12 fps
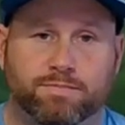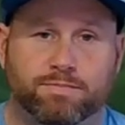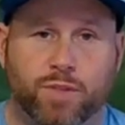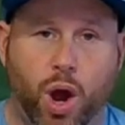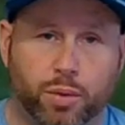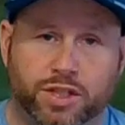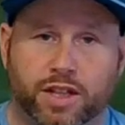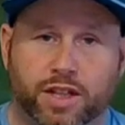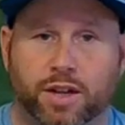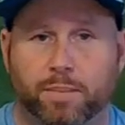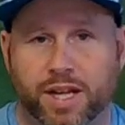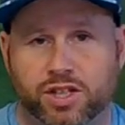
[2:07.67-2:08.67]
hosted
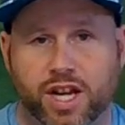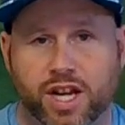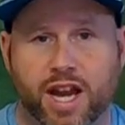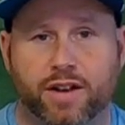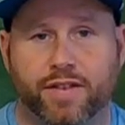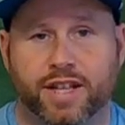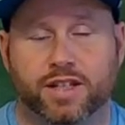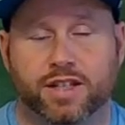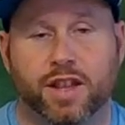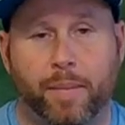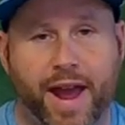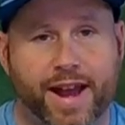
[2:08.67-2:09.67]
PGA events in the
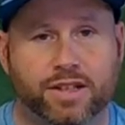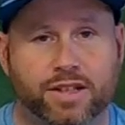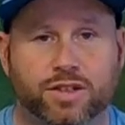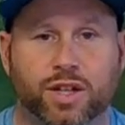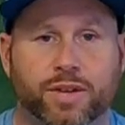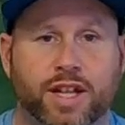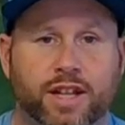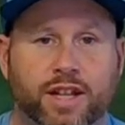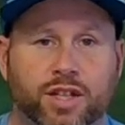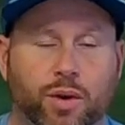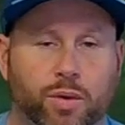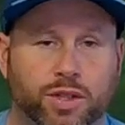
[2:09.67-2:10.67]
past, so it's a
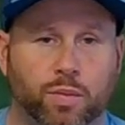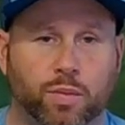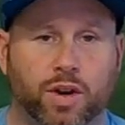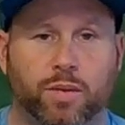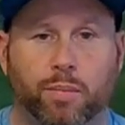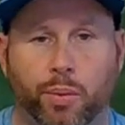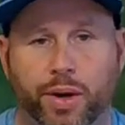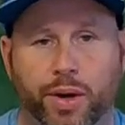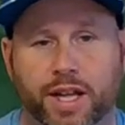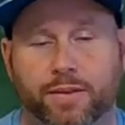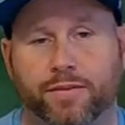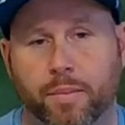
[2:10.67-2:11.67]
course we're pretty
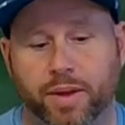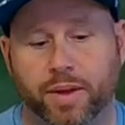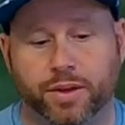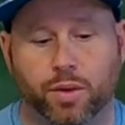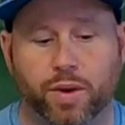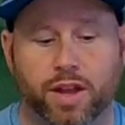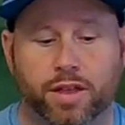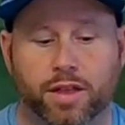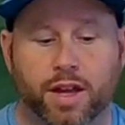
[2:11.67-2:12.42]
familiar with.